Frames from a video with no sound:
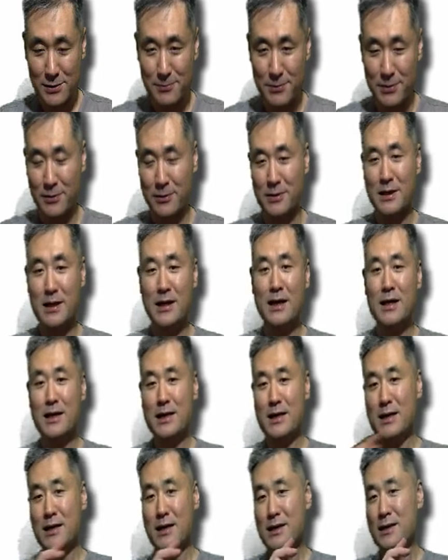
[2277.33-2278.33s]
but
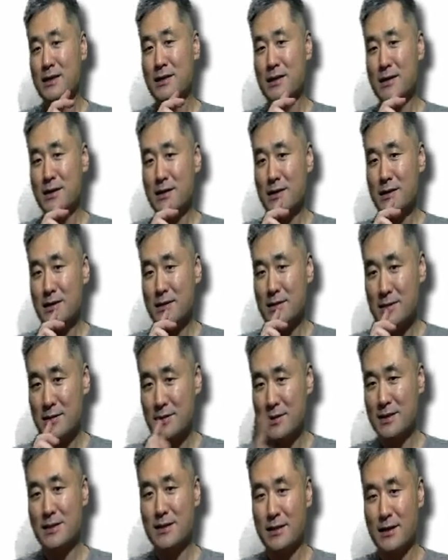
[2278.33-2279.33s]

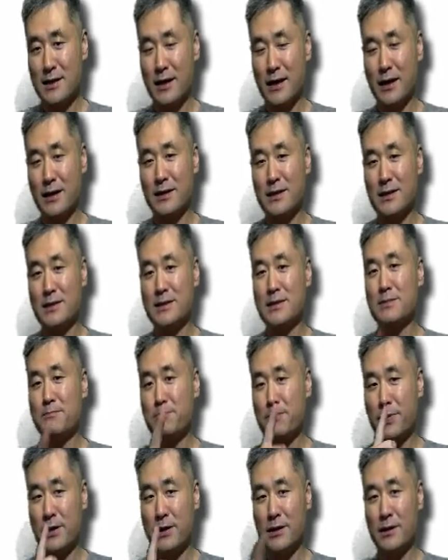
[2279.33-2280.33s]
this guy is
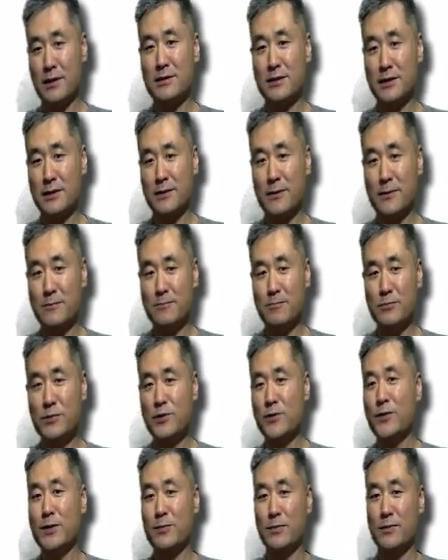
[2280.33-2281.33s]
part of
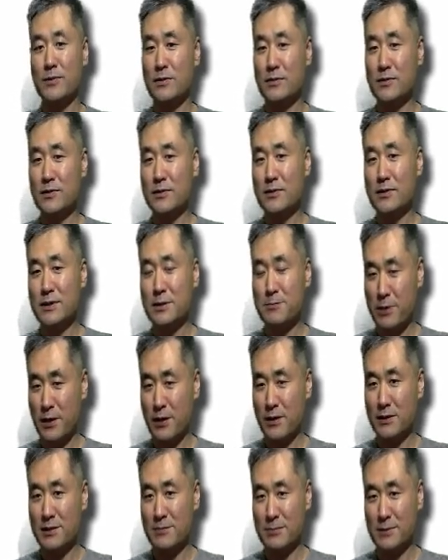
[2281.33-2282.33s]
moving
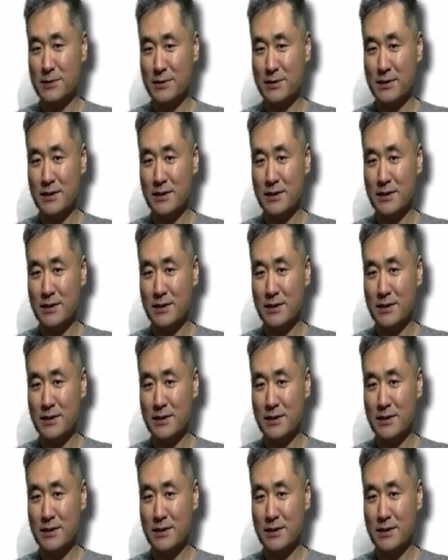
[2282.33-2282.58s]
department,